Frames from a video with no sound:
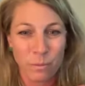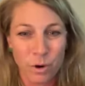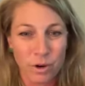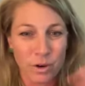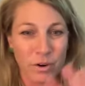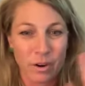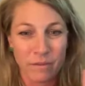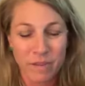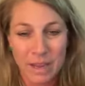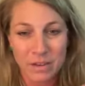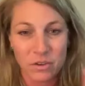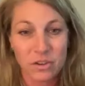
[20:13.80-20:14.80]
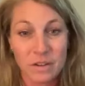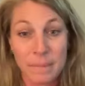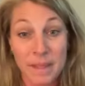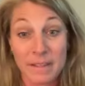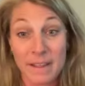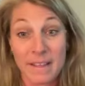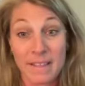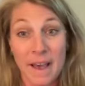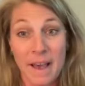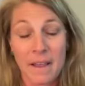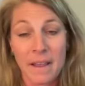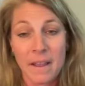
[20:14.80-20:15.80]
work or events or something like
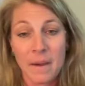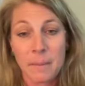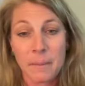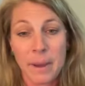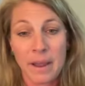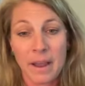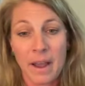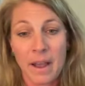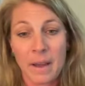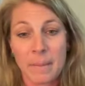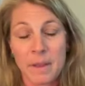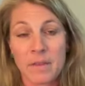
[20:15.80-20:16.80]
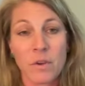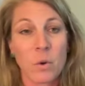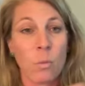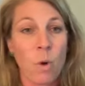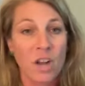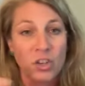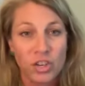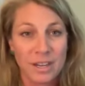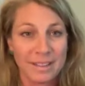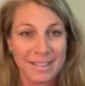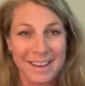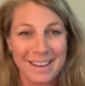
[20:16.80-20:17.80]
that. But if you're
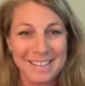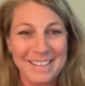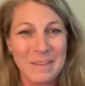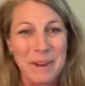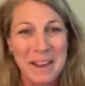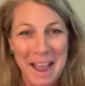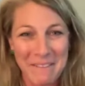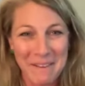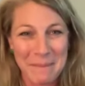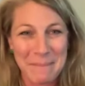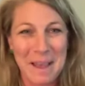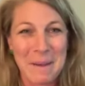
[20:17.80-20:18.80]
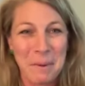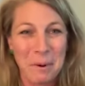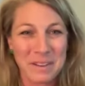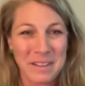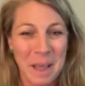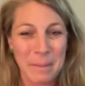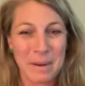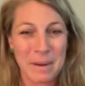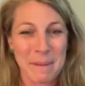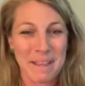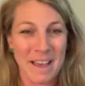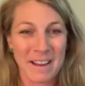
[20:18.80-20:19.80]
watching this and we haven't met, I'm always happy to
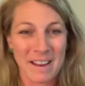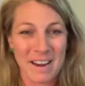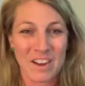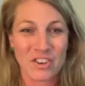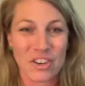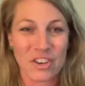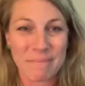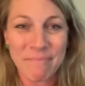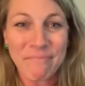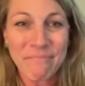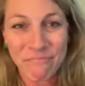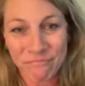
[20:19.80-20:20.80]
make that connection.